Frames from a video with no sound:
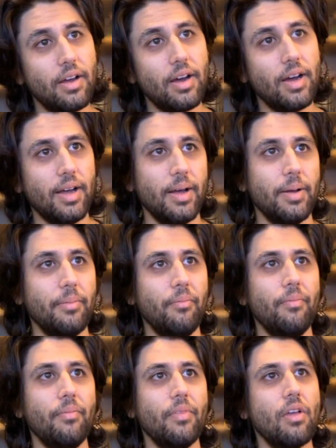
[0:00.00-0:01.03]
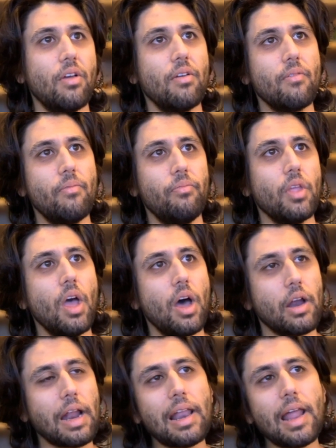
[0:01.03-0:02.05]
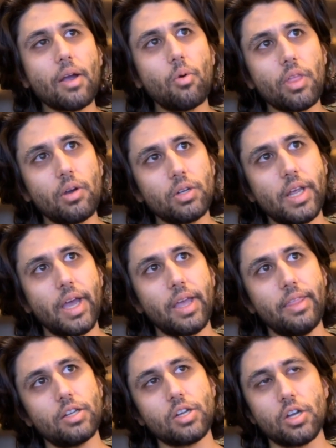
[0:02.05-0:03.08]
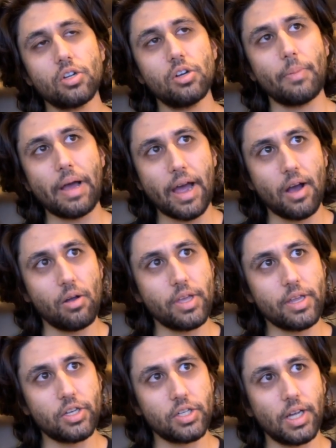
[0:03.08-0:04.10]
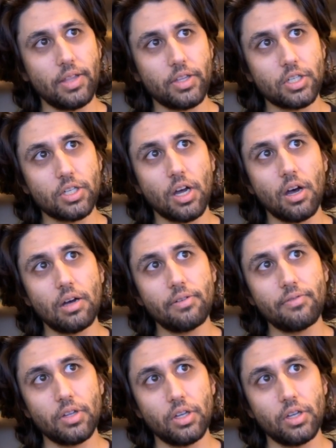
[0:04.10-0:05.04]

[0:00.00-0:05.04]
Um, and I like what they were saying in this article about how they designed the staff